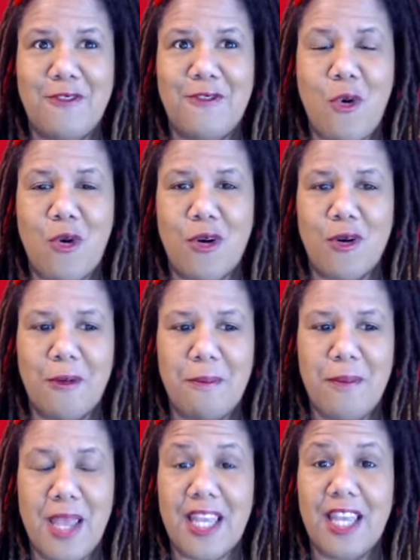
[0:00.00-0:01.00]
for
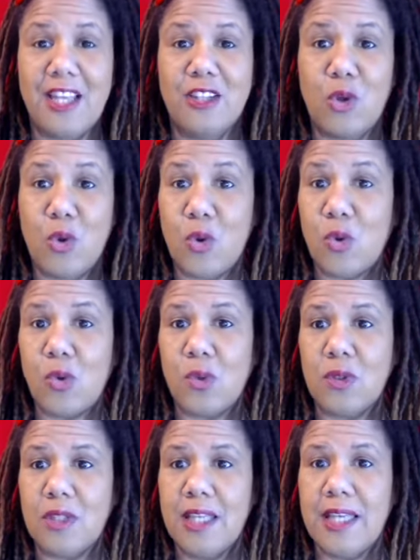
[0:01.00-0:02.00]
making
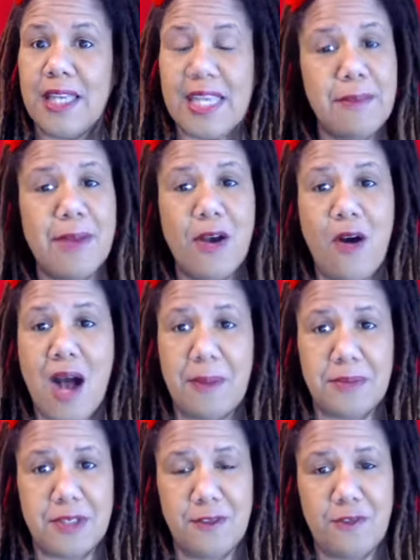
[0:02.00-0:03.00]
cool email
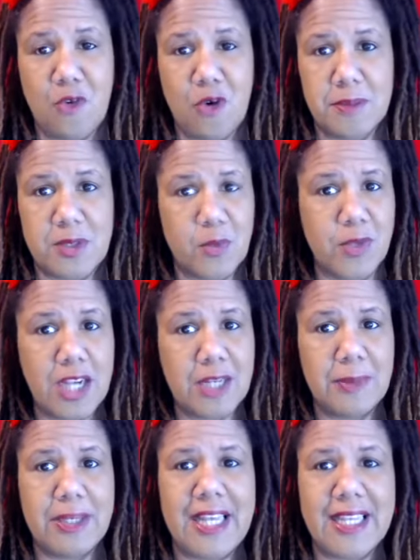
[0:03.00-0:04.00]
opt-in forms. We're not
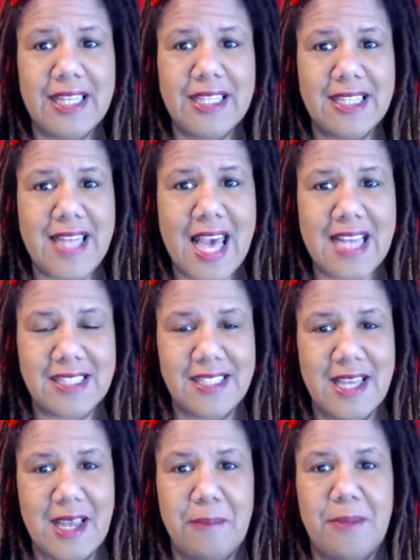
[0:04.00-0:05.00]
going to be getting into that
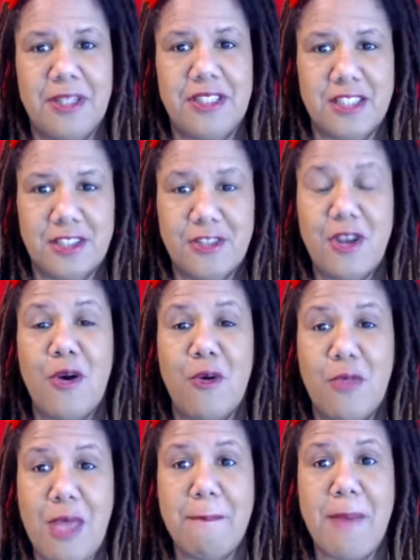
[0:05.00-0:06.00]
today, but just know
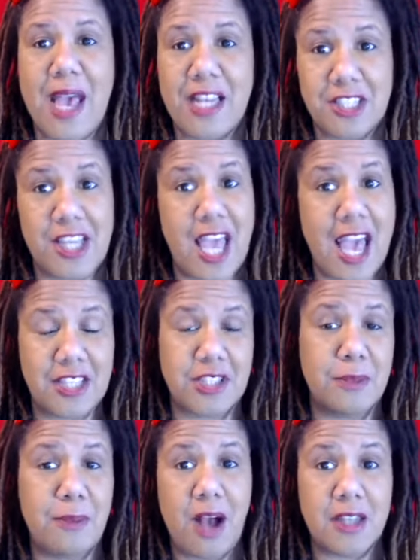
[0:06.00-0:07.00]
that Magic
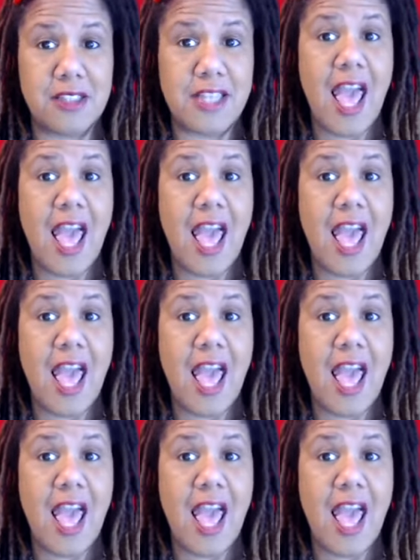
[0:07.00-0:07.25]
Action Box